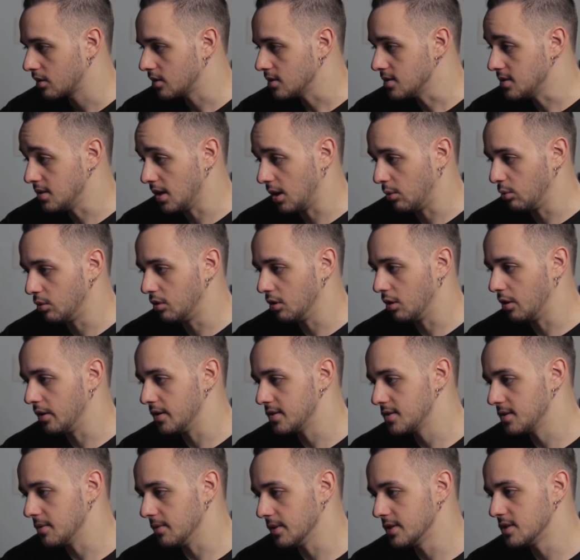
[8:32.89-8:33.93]

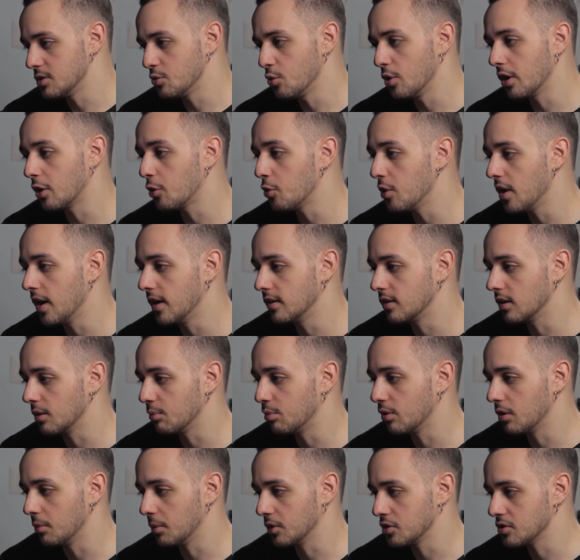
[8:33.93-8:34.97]
Soundtoys, it's recreating
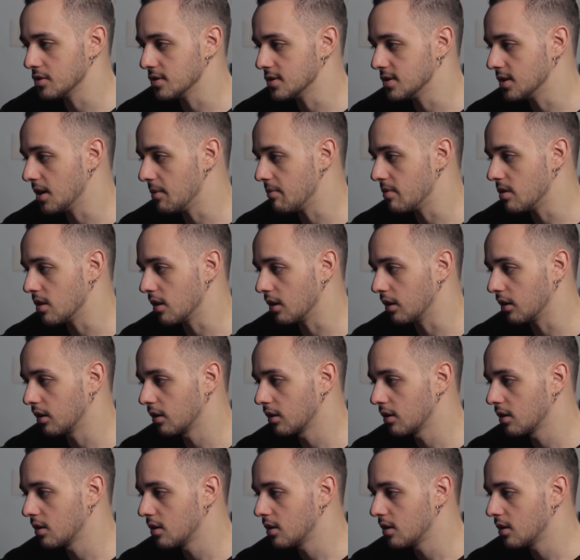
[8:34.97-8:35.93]
pretty much the same thing.